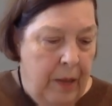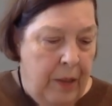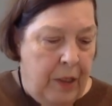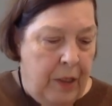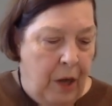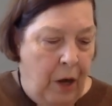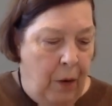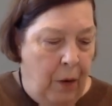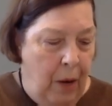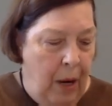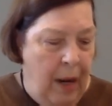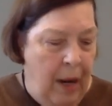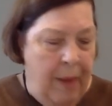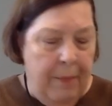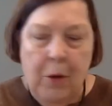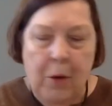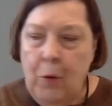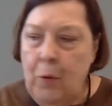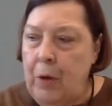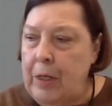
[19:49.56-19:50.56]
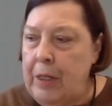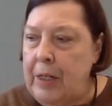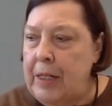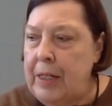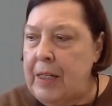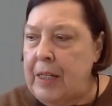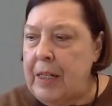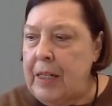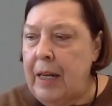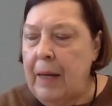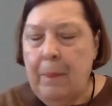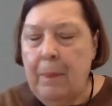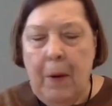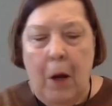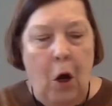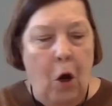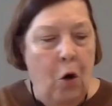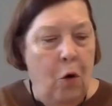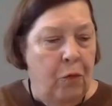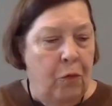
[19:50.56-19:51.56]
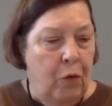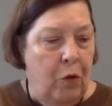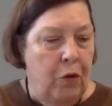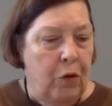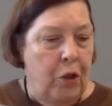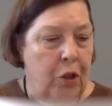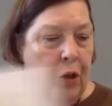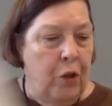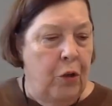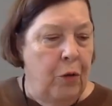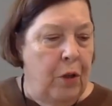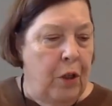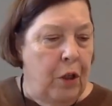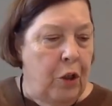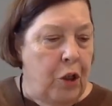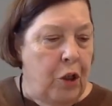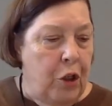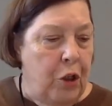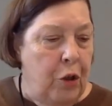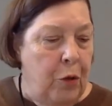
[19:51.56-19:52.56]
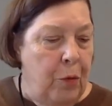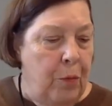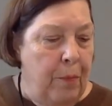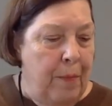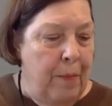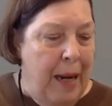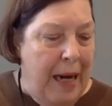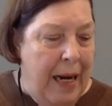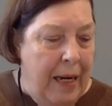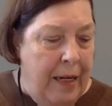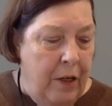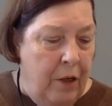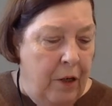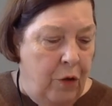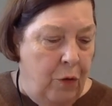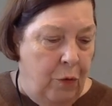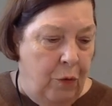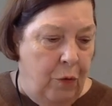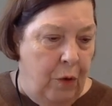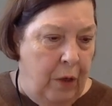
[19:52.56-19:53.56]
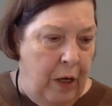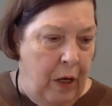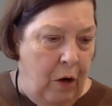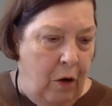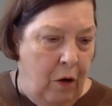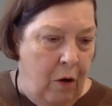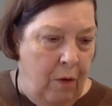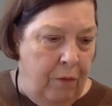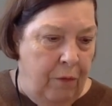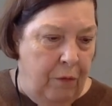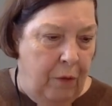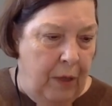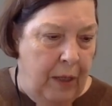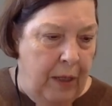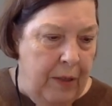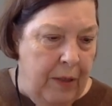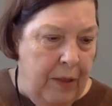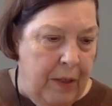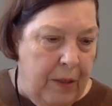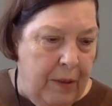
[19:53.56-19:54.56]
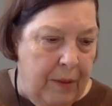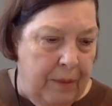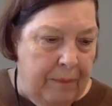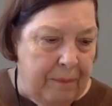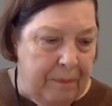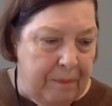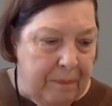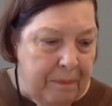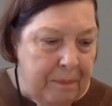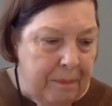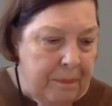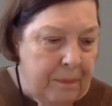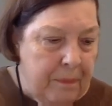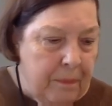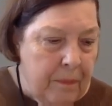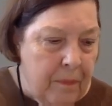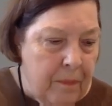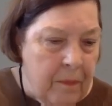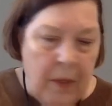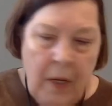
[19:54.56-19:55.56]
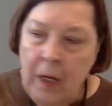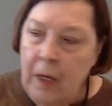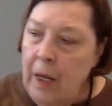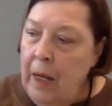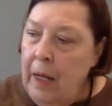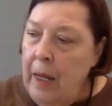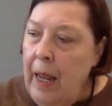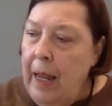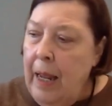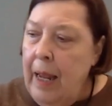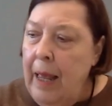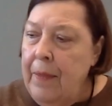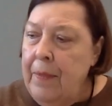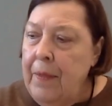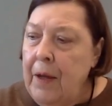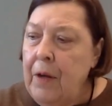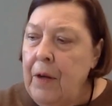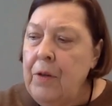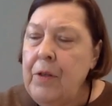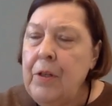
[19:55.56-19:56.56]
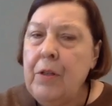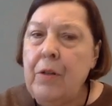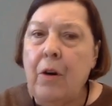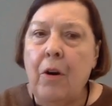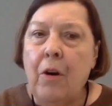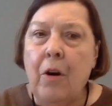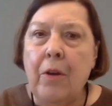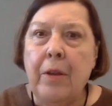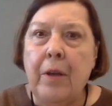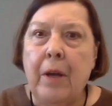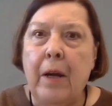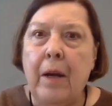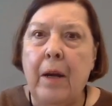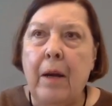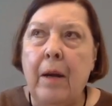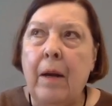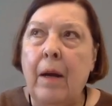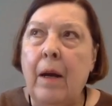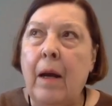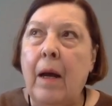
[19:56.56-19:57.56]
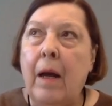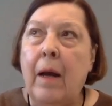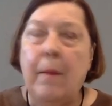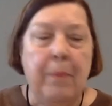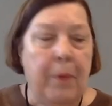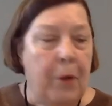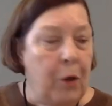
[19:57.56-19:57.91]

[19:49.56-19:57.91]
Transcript: So I'm going to skip over to the two mandatory offerings. And those are the uh,